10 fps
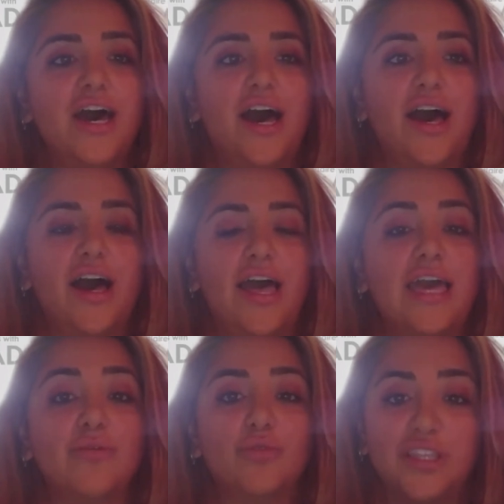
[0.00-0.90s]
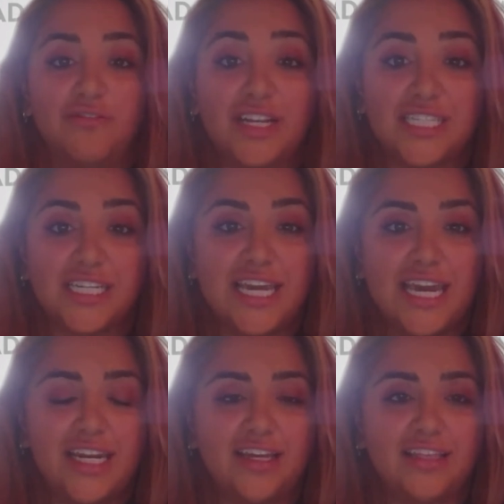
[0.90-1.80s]
and with Invest in
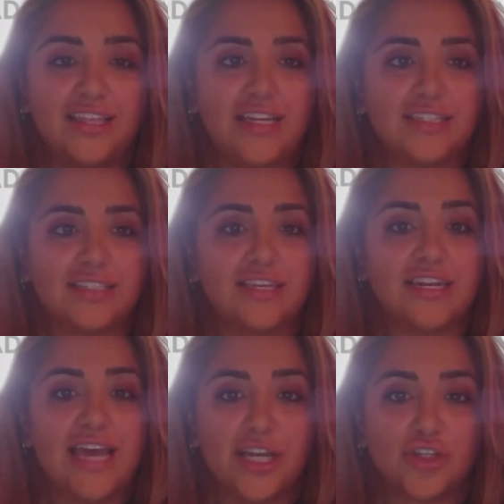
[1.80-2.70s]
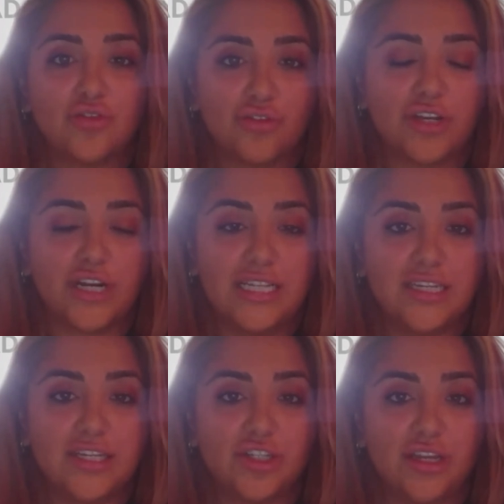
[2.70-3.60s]
Canada, that is the national
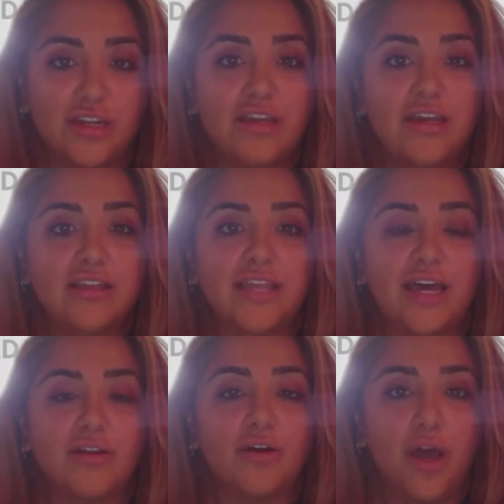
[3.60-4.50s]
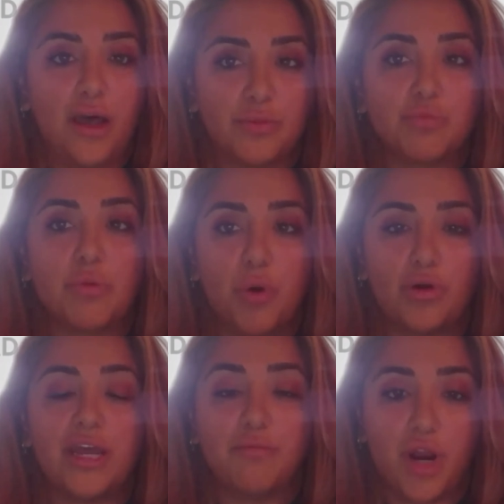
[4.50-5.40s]
organization that helps
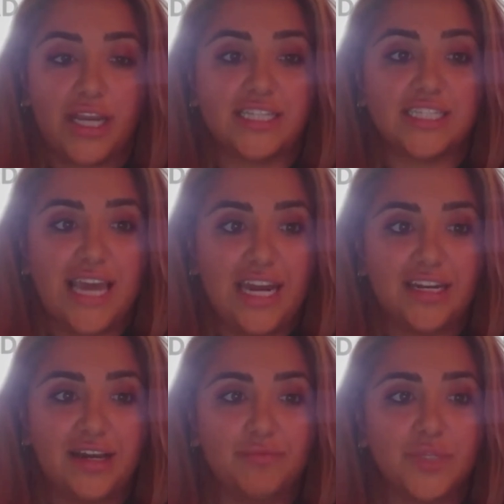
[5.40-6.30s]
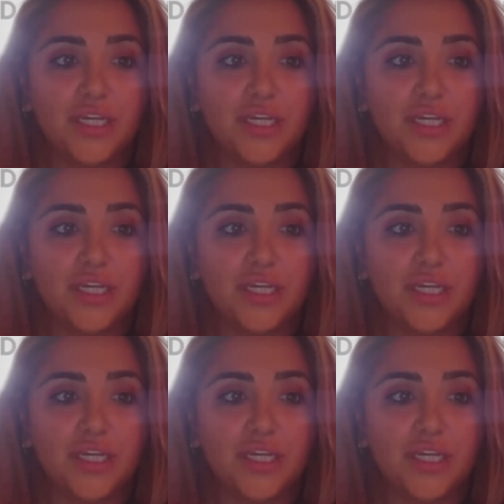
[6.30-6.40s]
promote and markets Canada.